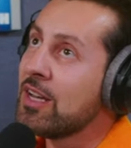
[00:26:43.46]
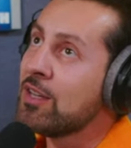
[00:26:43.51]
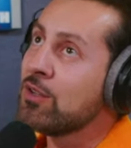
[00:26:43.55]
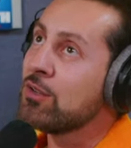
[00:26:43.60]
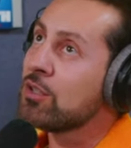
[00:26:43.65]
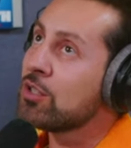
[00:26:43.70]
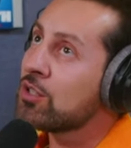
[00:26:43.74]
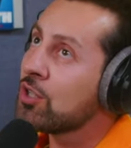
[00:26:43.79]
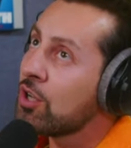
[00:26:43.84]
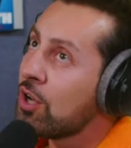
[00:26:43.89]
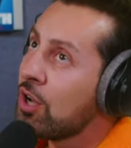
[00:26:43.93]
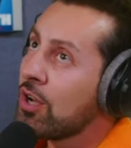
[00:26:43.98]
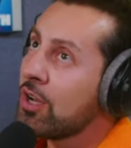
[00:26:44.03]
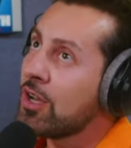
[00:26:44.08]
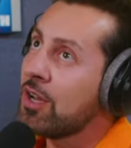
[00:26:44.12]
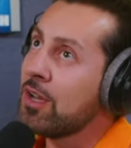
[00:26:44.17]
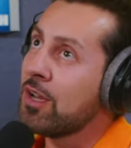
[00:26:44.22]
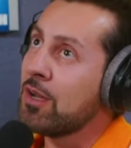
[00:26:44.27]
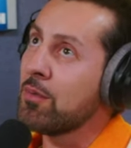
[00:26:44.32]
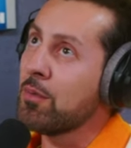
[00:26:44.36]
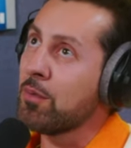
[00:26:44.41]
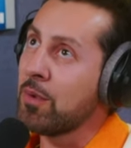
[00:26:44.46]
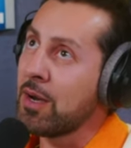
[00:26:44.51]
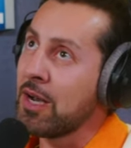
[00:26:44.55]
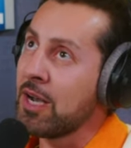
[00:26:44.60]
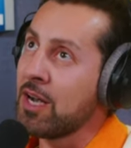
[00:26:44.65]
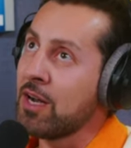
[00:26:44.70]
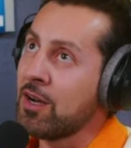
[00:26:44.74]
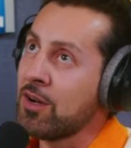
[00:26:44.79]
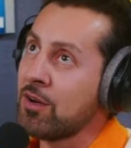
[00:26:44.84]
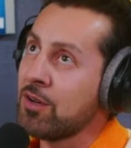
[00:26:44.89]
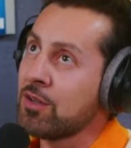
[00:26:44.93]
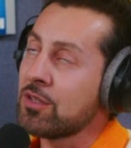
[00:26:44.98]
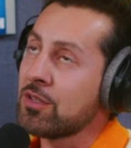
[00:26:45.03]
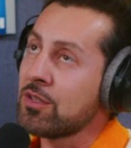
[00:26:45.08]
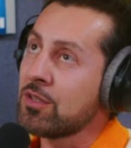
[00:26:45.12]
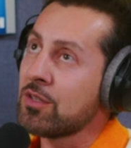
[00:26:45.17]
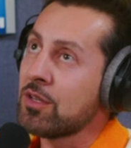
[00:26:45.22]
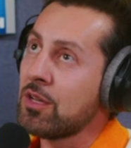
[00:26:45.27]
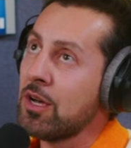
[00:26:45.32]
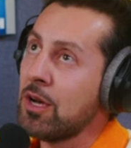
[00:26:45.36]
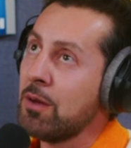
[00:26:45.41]
you're talking
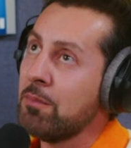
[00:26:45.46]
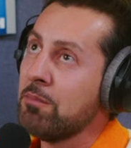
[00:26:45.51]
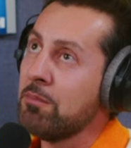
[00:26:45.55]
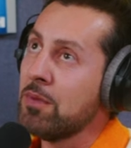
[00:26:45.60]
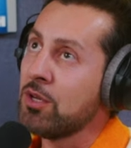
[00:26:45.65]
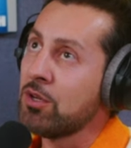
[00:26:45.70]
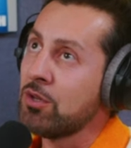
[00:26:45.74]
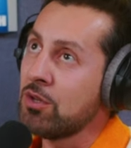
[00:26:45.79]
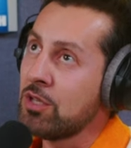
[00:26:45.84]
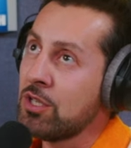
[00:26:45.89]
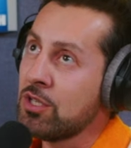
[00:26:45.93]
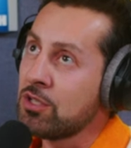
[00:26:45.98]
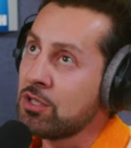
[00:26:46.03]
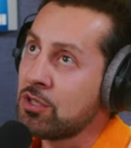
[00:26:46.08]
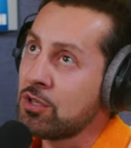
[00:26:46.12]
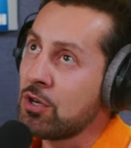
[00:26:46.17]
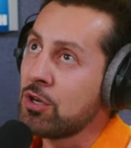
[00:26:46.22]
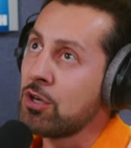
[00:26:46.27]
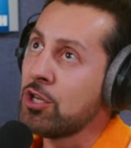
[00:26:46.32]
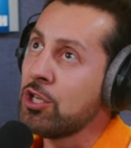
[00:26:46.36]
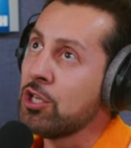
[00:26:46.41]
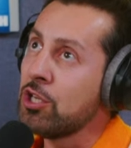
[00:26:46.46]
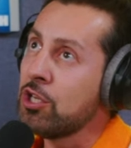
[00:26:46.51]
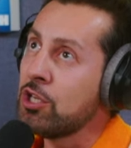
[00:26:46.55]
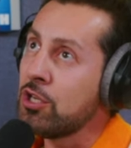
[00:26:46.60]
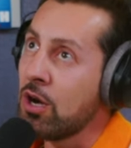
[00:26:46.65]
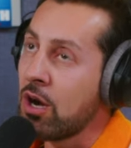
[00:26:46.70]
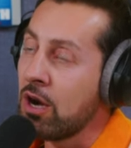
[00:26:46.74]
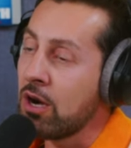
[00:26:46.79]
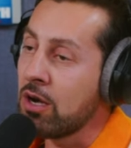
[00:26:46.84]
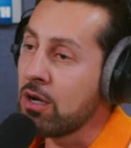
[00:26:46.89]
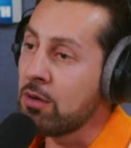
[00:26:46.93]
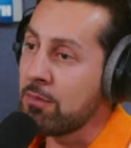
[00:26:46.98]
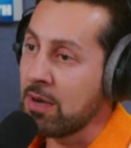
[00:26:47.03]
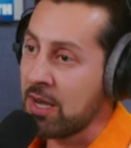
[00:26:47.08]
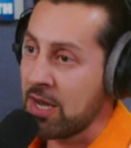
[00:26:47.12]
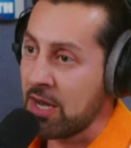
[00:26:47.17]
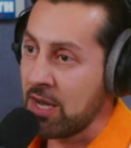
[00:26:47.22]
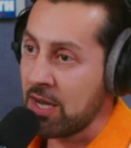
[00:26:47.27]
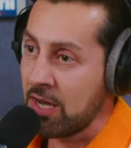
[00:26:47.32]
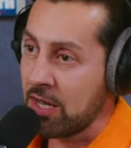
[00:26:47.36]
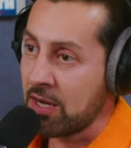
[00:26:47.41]
about a Middle Eastern young
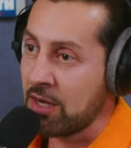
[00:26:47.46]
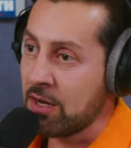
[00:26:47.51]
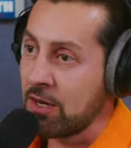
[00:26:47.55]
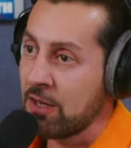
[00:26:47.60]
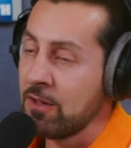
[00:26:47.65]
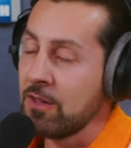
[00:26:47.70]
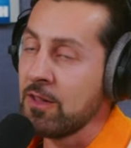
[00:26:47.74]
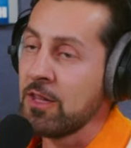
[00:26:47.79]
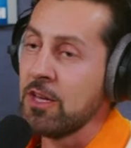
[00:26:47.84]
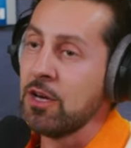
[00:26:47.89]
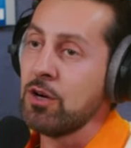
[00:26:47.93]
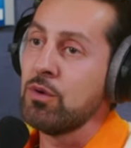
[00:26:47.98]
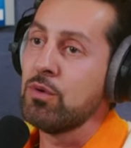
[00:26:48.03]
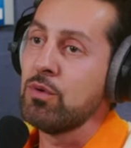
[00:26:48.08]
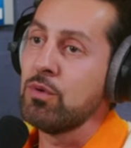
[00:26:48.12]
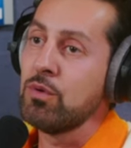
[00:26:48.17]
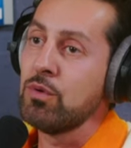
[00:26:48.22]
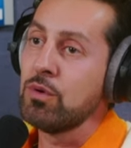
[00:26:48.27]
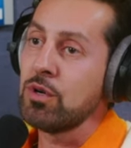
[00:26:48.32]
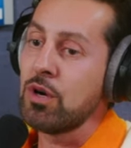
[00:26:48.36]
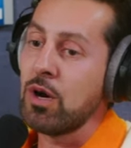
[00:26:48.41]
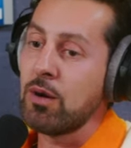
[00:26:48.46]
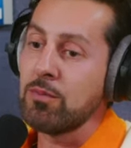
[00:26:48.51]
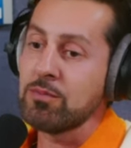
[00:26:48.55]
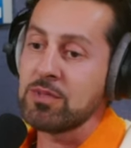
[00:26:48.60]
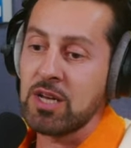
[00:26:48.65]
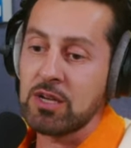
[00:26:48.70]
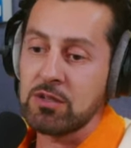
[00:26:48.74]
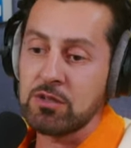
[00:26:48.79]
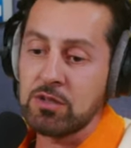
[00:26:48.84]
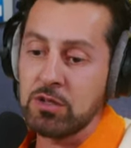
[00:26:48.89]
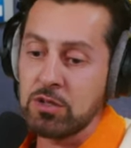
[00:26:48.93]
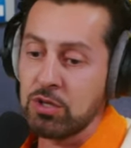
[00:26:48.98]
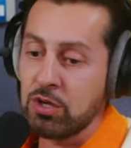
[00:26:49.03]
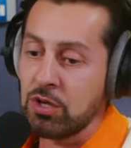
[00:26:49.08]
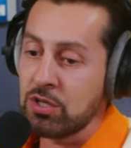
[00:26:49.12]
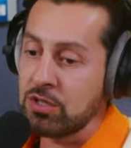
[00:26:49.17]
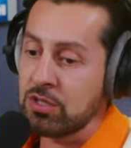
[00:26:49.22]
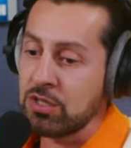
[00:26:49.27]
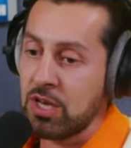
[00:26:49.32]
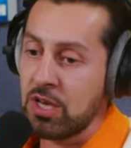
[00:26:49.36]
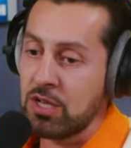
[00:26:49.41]
man who comes out to
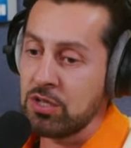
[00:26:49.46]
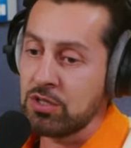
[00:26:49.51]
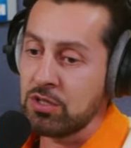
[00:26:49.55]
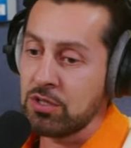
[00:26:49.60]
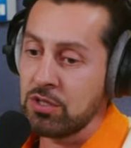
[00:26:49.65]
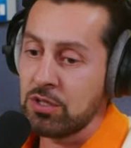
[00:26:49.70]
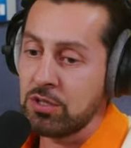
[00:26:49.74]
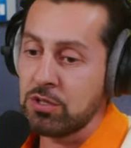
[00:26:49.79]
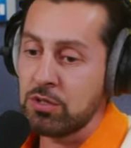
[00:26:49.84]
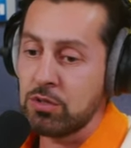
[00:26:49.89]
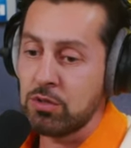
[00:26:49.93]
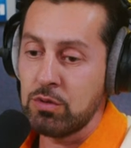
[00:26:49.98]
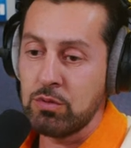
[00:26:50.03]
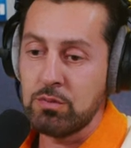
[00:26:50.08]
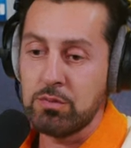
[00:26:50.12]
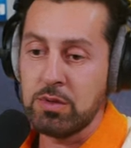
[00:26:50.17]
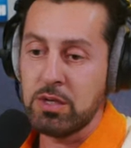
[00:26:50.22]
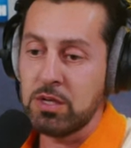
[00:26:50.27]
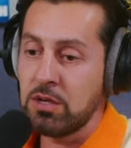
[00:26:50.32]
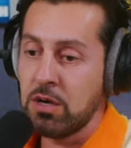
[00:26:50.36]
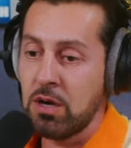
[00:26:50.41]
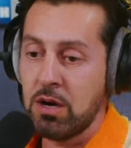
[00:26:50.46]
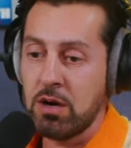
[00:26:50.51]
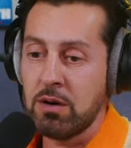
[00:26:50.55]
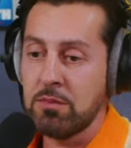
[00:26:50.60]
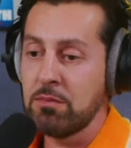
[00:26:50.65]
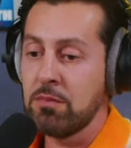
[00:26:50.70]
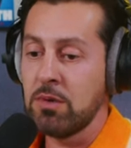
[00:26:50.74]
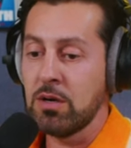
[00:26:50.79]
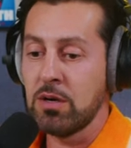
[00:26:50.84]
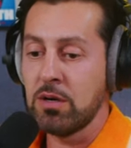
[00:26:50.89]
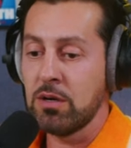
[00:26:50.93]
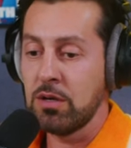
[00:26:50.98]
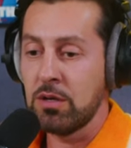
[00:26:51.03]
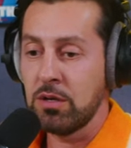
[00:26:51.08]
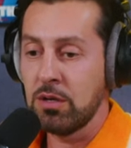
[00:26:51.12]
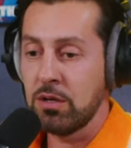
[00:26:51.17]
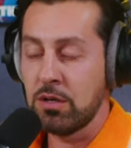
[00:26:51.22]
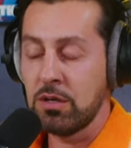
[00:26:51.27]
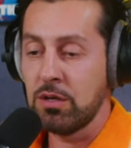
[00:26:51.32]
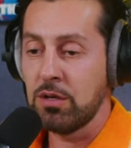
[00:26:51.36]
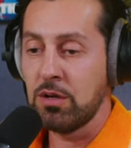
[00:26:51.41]
Los Angeles to become,
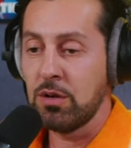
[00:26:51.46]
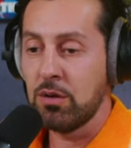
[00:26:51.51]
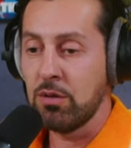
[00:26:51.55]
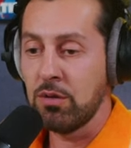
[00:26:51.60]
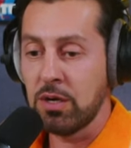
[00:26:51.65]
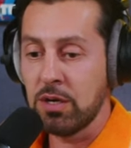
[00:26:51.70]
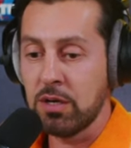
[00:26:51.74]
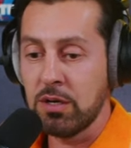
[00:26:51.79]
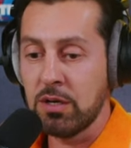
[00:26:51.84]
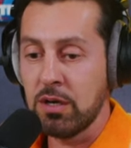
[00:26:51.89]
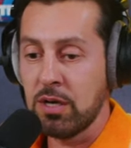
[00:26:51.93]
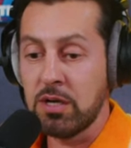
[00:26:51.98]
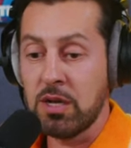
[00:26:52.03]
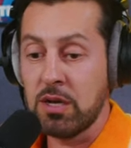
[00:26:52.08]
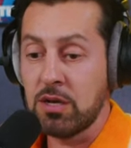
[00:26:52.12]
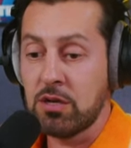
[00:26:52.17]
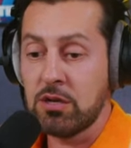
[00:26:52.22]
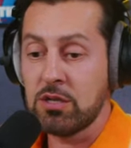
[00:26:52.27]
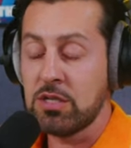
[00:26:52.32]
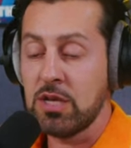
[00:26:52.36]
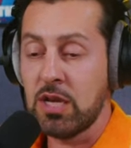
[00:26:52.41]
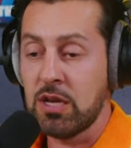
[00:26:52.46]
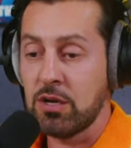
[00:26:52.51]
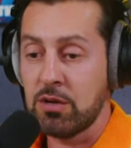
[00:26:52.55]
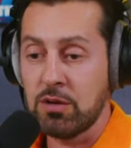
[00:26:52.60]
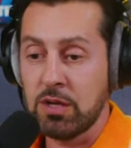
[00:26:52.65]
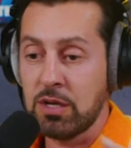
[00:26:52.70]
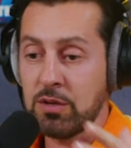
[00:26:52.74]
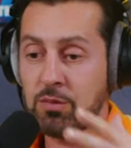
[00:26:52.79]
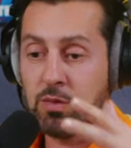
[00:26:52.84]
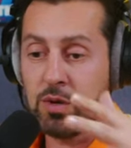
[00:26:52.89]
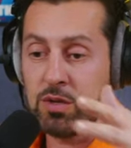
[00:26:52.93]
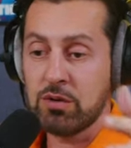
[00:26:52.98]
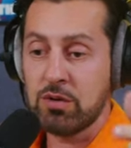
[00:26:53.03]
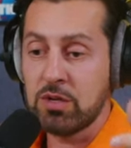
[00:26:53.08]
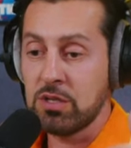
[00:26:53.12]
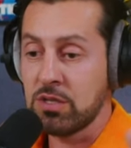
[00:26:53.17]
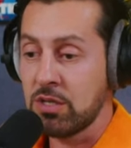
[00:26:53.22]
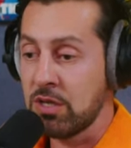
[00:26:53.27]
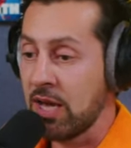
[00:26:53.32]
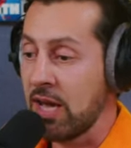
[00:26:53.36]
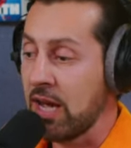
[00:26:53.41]
uh, you know, uh, an entertainer, like whether
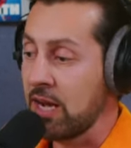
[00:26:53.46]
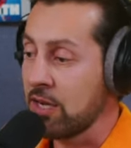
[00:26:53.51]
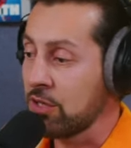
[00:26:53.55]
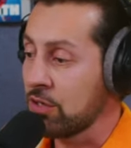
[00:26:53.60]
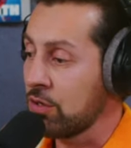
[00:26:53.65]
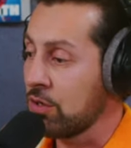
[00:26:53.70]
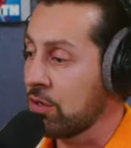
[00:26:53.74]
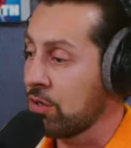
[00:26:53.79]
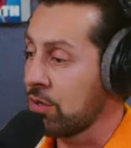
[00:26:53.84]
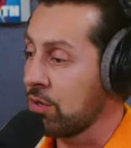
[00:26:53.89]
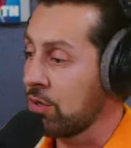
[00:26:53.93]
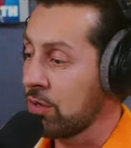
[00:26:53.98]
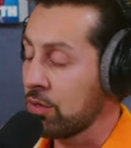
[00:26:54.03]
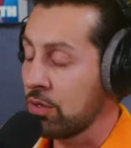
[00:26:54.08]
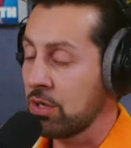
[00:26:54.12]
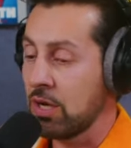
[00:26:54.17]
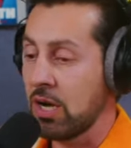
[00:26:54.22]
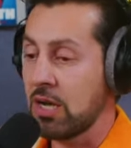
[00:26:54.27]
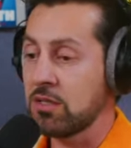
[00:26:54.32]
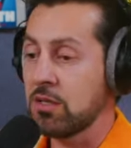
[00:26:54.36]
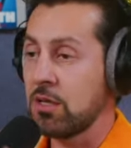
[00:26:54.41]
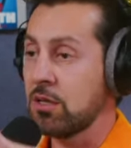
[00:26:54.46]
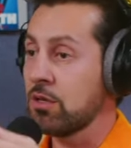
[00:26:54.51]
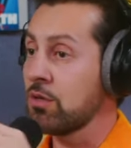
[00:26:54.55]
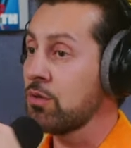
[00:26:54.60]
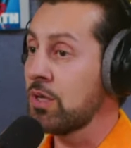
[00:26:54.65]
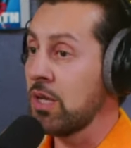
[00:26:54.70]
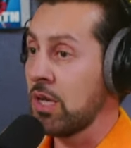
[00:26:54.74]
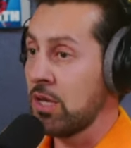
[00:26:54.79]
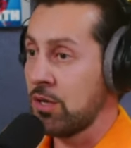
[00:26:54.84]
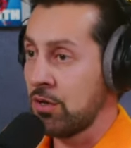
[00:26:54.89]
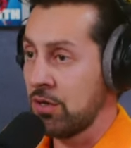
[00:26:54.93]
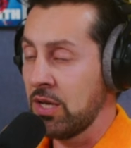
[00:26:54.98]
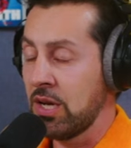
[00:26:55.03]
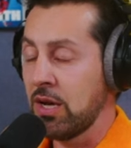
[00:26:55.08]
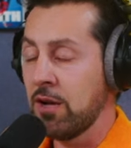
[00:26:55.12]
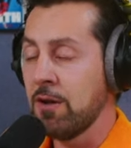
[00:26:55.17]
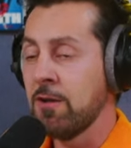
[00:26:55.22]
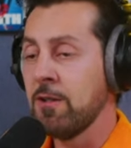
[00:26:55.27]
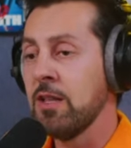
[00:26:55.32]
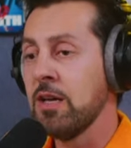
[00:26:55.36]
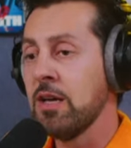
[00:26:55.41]
it's an actor or a content creator. Yeah,
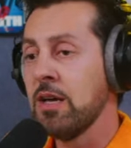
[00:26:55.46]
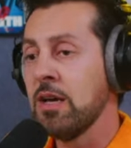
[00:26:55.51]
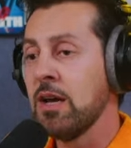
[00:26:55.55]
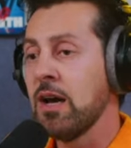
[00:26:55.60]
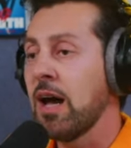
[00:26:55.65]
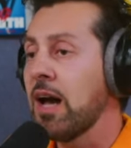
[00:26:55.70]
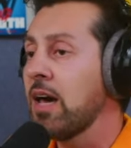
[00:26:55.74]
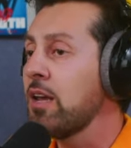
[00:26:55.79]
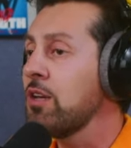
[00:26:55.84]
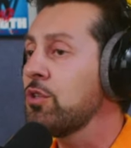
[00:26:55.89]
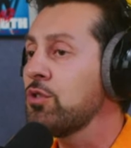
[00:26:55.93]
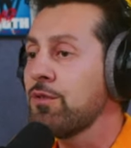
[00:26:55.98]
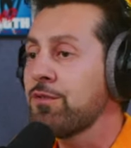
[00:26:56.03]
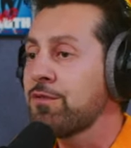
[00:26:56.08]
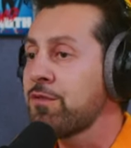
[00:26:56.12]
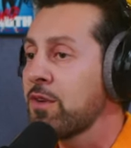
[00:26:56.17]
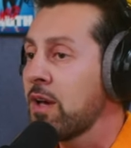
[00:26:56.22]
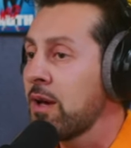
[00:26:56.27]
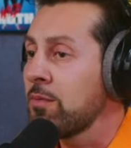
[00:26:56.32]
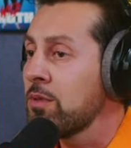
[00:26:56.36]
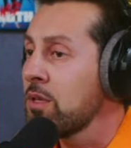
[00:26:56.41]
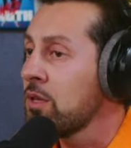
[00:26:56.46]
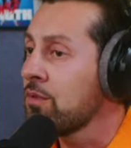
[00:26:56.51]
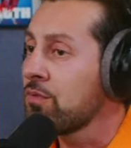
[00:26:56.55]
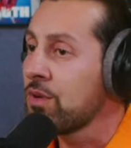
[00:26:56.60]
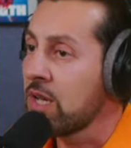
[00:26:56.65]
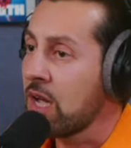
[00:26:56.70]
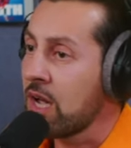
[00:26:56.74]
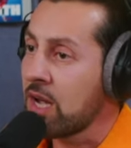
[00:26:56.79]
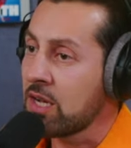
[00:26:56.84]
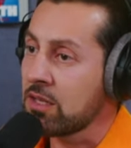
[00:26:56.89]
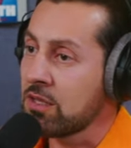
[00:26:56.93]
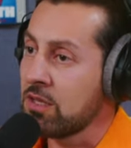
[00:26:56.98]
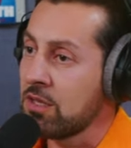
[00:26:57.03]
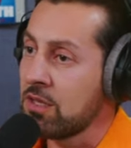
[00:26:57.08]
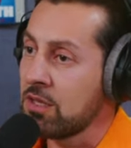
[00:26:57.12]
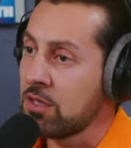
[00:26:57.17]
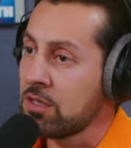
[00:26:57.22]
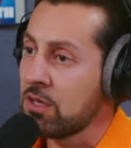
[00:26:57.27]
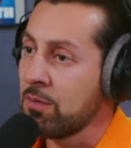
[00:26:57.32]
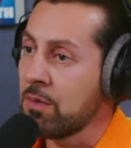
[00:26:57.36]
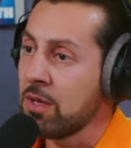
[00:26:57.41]
how did your family react to
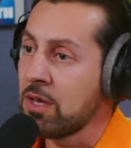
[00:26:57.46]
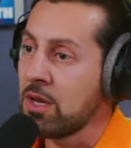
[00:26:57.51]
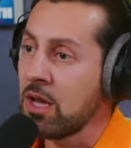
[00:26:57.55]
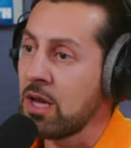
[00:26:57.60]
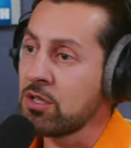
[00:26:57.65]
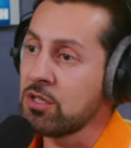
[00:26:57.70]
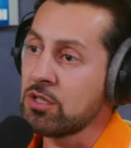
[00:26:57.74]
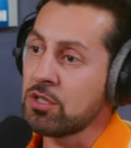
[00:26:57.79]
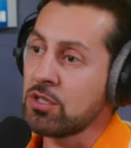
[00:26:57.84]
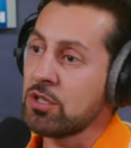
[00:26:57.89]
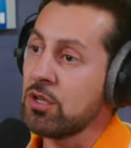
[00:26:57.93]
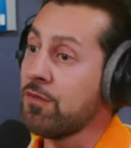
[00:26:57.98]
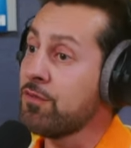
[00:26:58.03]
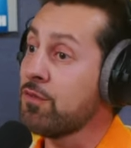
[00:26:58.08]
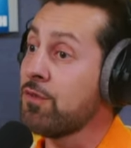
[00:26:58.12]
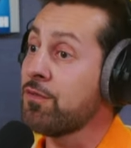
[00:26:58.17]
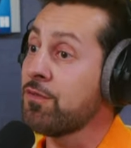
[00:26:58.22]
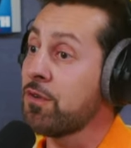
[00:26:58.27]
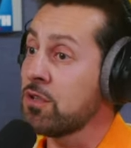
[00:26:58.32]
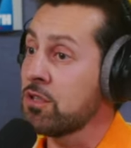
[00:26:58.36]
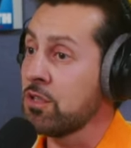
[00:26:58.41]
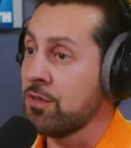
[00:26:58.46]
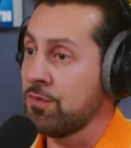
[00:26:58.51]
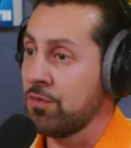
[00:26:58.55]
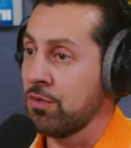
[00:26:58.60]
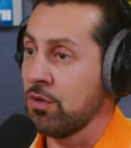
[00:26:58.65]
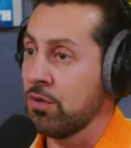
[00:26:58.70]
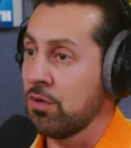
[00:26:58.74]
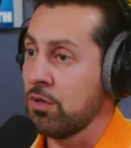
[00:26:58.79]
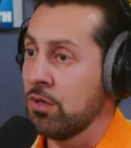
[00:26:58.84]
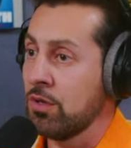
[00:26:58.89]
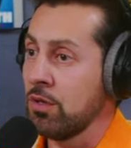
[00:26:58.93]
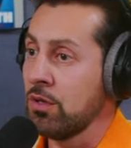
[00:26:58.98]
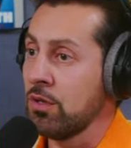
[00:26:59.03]
this? I mean, I just love to first of all